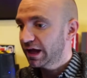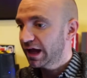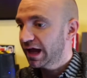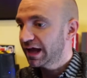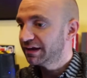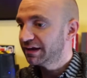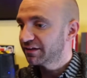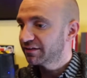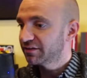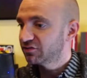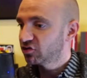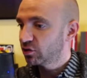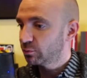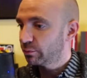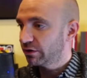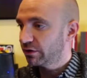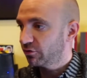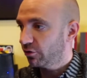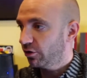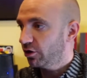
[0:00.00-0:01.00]
it doesn't chip
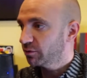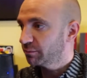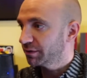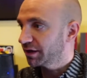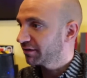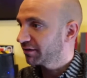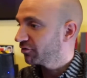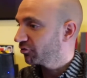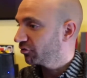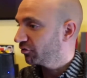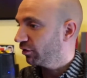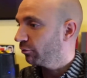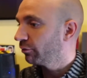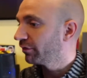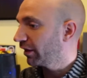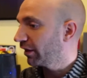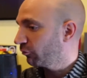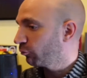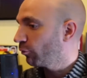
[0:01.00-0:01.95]
away their argument, because they're just saying, well,